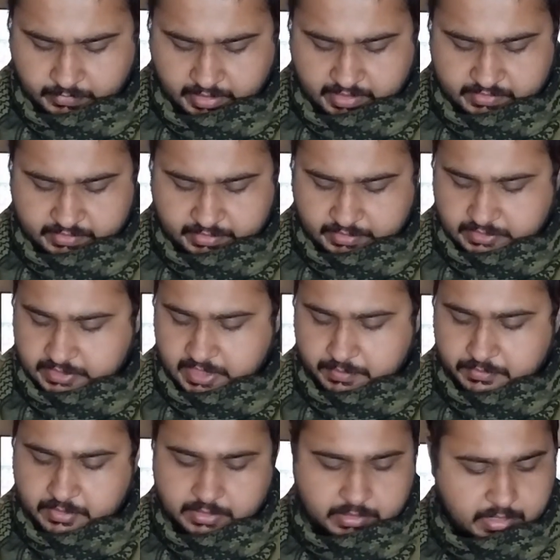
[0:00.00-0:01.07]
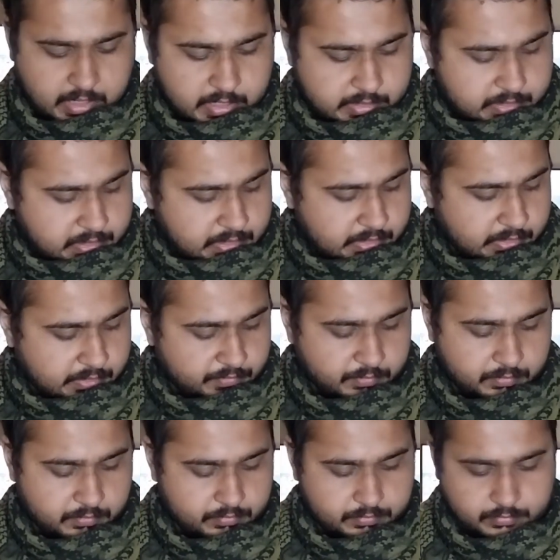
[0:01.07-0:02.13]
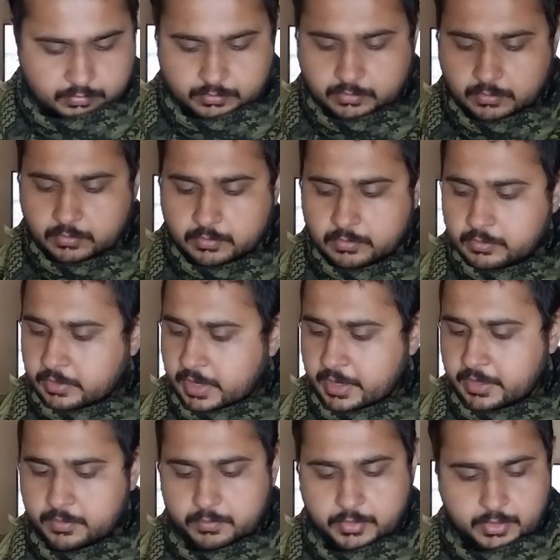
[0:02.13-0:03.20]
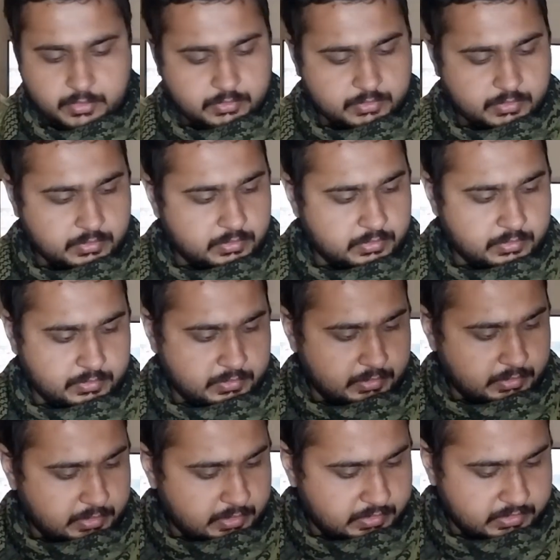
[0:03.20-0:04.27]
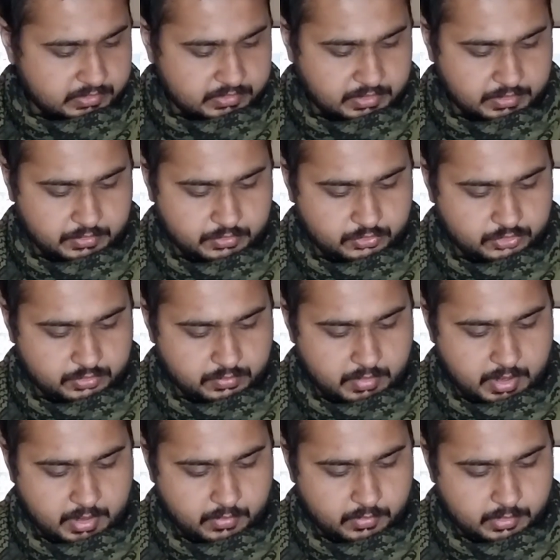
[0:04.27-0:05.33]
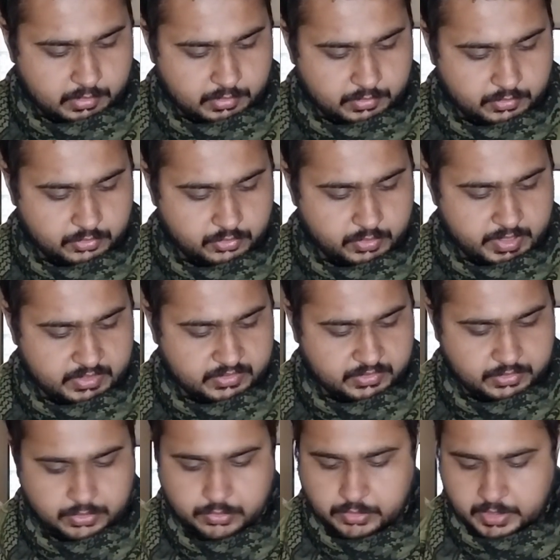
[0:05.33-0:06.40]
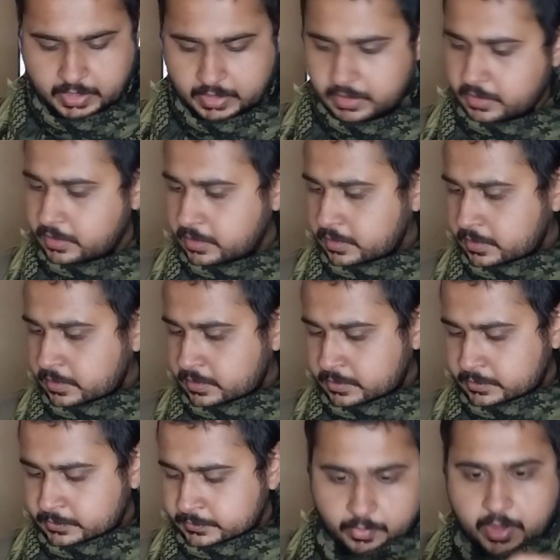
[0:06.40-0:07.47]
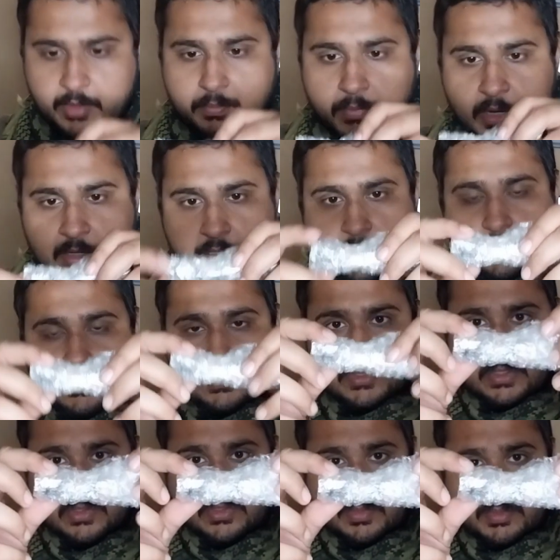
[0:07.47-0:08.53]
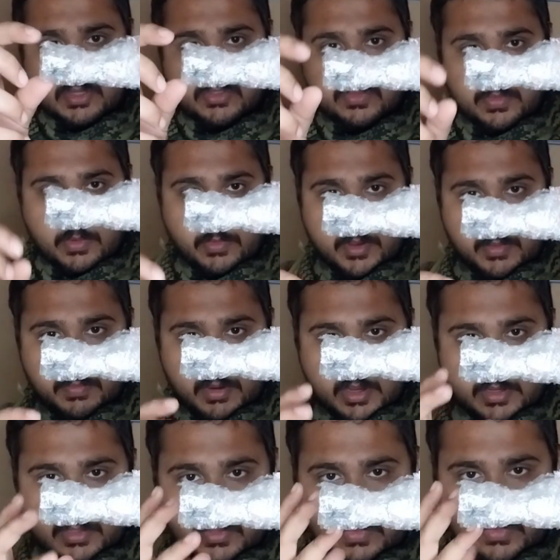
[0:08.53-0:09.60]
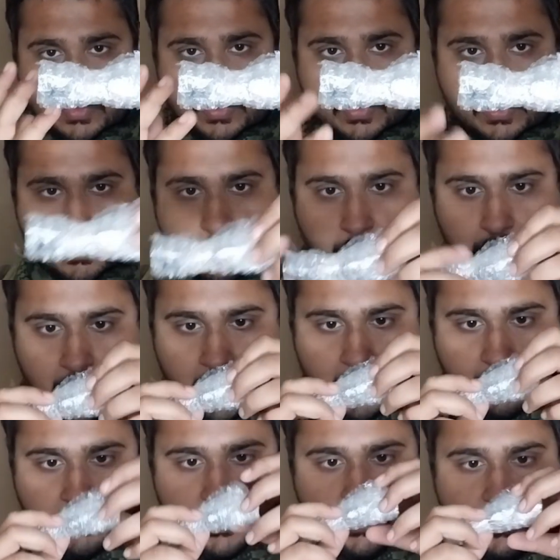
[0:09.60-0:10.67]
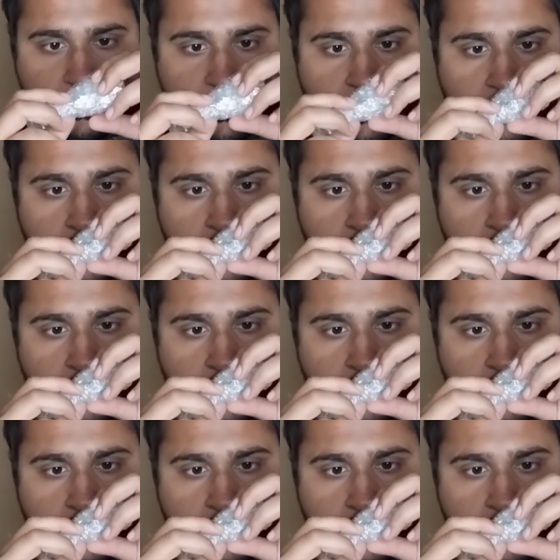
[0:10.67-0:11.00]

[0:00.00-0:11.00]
As a depth in character, I love Aiden Pierce. So this is the user manual. US, UK. Red buttons. Some extra red buttons. So we have this.